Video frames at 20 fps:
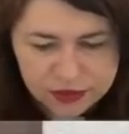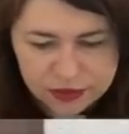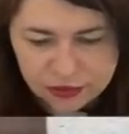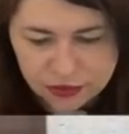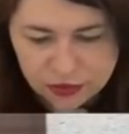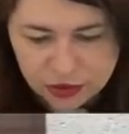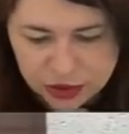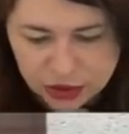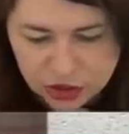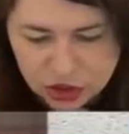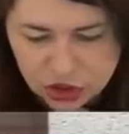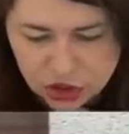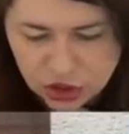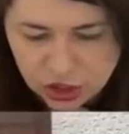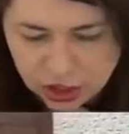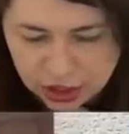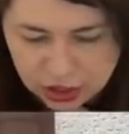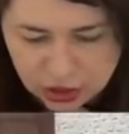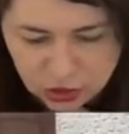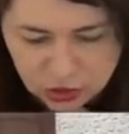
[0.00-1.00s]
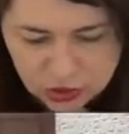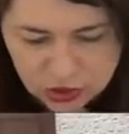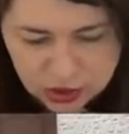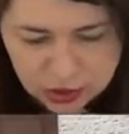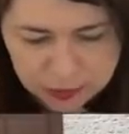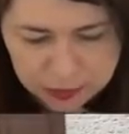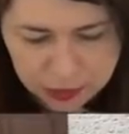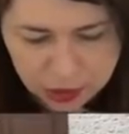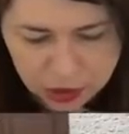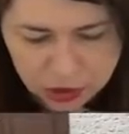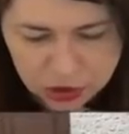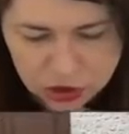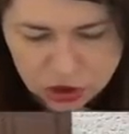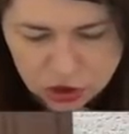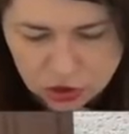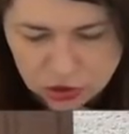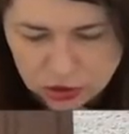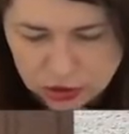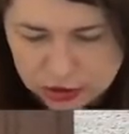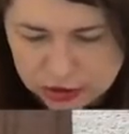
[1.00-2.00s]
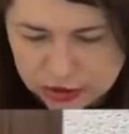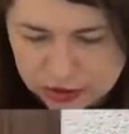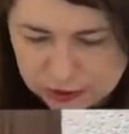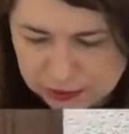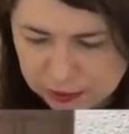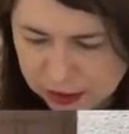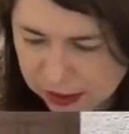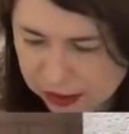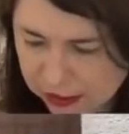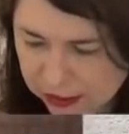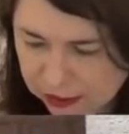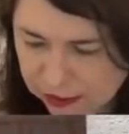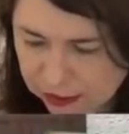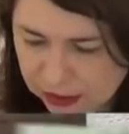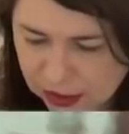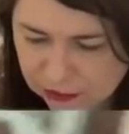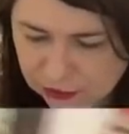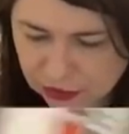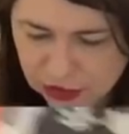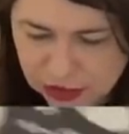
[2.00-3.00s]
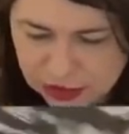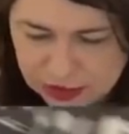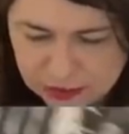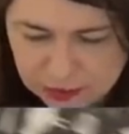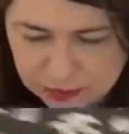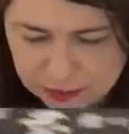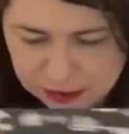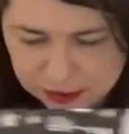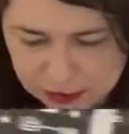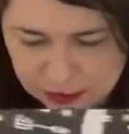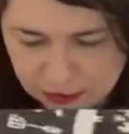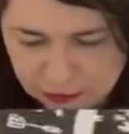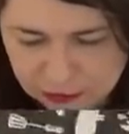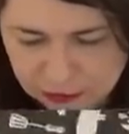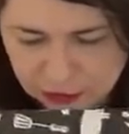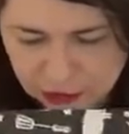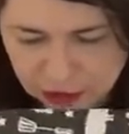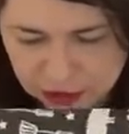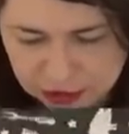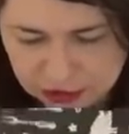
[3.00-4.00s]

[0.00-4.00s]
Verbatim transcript: Does it look like a shirt? It looks like a block of chocolate to me. Even this one. Now, Kylie,